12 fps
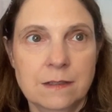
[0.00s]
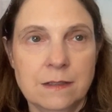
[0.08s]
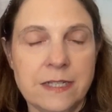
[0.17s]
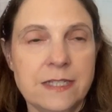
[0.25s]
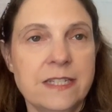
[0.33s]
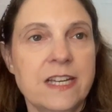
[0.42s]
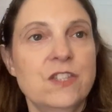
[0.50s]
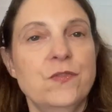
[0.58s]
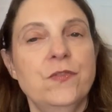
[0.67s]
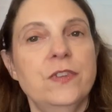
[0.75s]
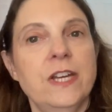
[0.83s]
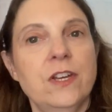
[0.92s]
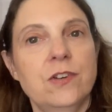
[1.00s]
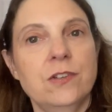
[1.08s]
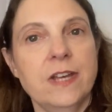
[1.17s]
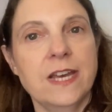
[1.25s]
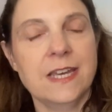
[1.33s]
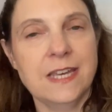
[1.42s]
It does flicker
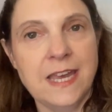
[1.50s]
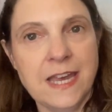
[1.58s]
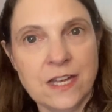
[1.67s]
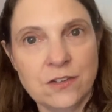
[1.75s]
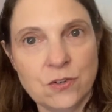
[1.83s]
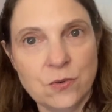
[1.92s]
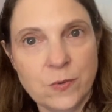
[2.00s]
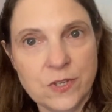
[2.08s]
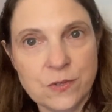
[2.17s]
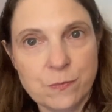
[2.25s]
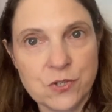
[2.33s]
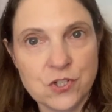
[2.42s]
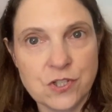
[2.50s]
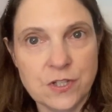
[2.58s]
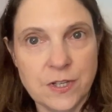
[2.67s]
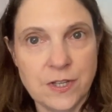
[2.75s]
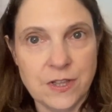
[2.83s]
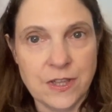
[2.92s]
like a candle when you push
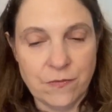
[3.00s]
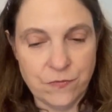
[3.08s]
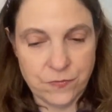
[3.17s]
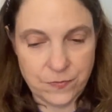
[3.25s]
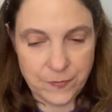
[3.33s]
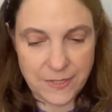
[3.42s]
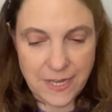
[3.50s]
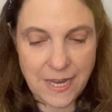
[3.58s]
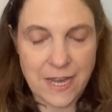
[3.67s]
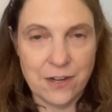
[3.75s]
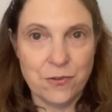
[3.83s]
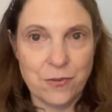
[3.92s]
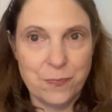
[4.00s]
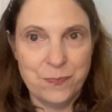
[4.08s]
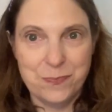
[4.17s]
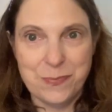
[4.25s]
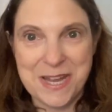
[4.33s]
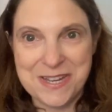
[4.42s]
the, the candle
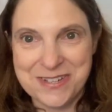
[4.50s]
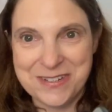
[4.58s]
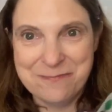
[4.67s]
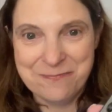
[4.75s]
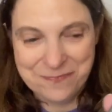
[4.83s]
button.